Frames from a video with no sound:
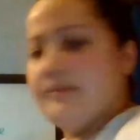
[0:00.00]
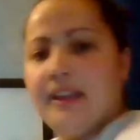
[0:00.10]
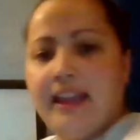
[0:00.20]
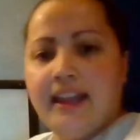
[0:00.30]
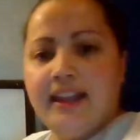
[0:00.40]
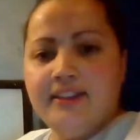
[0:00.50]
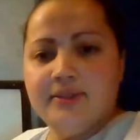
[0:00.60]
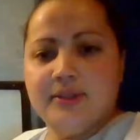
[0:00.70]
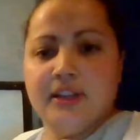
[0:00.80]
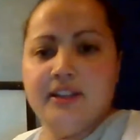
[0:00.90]
and
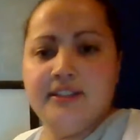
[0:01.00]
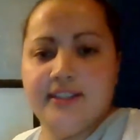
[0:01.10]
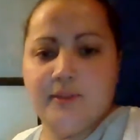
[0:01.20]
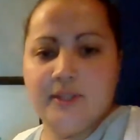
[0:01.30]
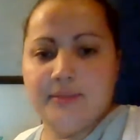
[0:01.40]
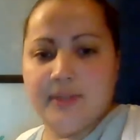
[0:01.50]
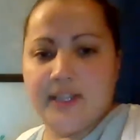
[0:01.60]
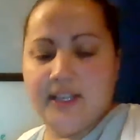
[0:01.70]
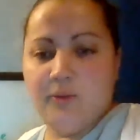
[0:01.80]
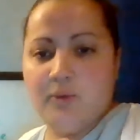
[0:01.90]
you can continue
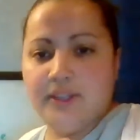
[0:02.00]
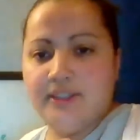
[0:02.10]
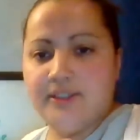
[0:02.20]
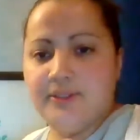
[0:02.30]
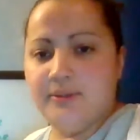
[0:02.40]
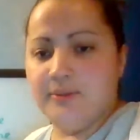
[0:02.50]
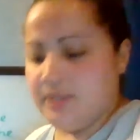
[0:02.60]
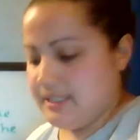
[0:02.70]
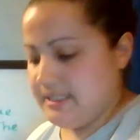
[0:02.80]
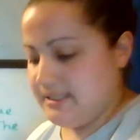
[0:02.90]
explaining what the clue
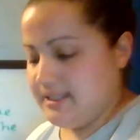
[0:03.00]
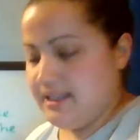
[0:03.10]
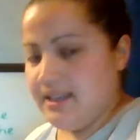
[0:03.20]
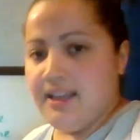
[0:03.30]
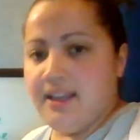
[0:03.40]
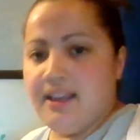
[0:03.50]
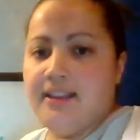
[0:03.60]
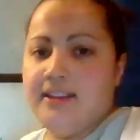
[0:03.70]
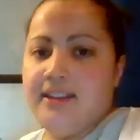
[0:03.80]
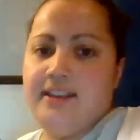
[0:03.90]
was,
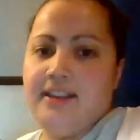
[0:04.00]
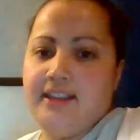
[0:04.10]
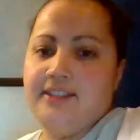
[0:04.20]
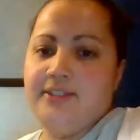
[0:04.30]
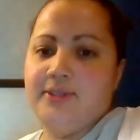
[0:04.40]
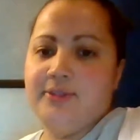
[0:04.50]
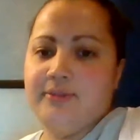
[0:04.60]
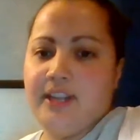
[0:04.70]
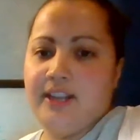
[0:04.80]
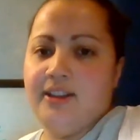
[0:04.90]
and then next you'll
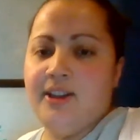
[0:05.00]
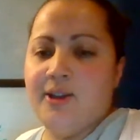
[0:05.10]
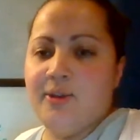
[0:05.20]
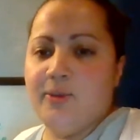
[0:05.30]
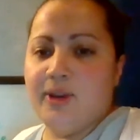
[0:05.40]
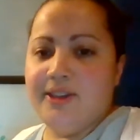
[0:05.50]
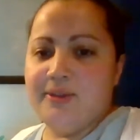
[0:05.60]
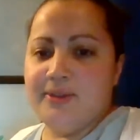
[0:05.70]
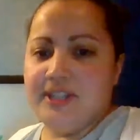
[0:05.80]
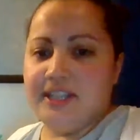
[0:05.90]
write what
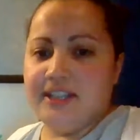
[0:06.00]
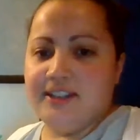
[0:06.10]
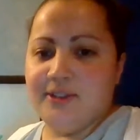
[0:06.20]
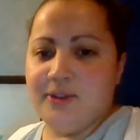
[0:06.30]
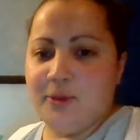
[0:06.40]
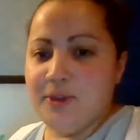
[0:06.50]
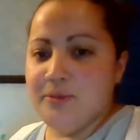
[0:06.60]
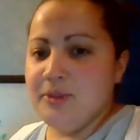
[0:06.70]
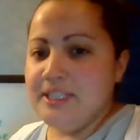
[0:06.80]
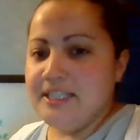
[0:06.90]
you think or what you
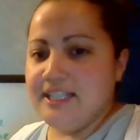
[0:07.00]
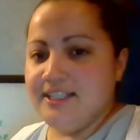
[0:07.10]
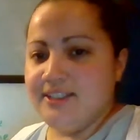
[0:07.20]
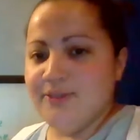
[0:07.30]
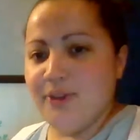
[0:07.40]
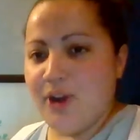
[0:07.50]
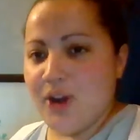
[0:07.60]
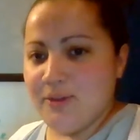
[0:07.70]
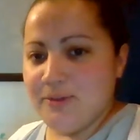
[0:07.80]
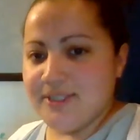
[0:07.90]
predict
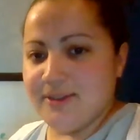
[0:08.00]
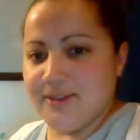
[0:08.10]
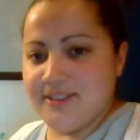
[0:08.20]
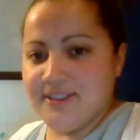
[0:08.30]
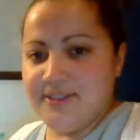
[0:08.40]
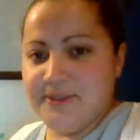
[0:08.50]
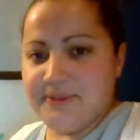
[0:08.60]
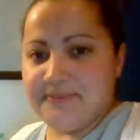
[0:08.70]
Froggy was going to do.